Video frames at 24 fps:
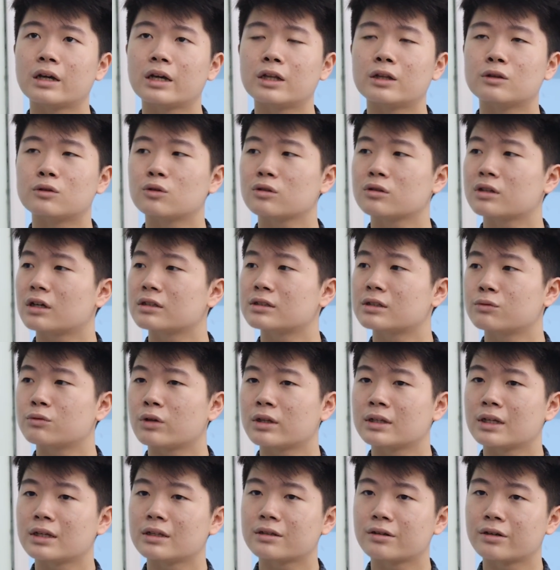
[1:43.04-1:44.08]
in
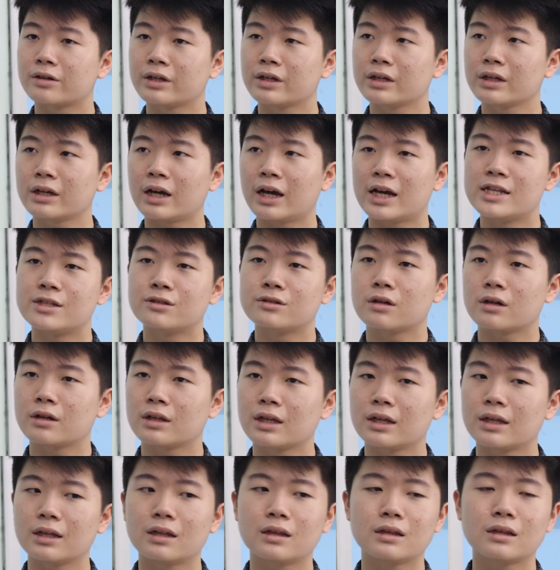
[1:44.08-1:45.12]
2023. I
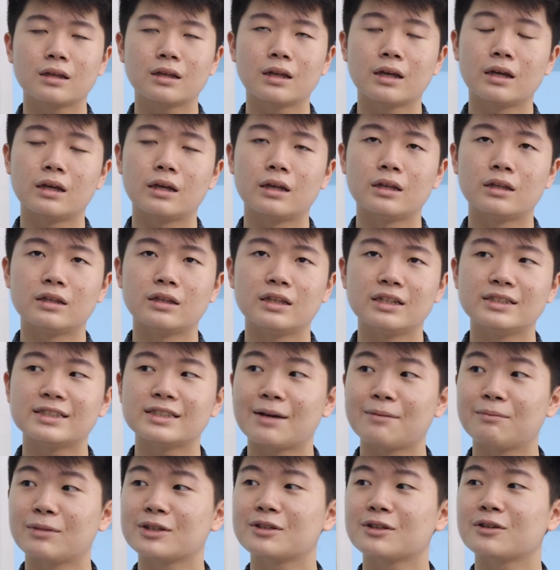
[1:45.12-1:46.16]
joined it in
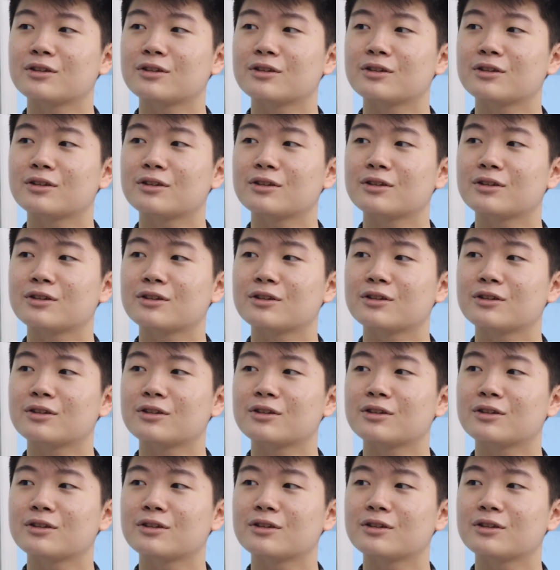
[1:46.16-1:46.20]
December